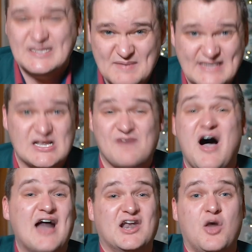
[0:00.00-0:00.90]
It's been
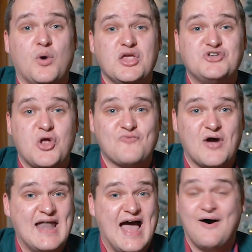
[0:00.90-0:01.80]
tough. I don't know what you're doing
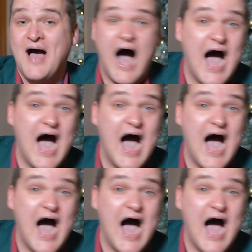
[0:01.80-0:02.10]
right now.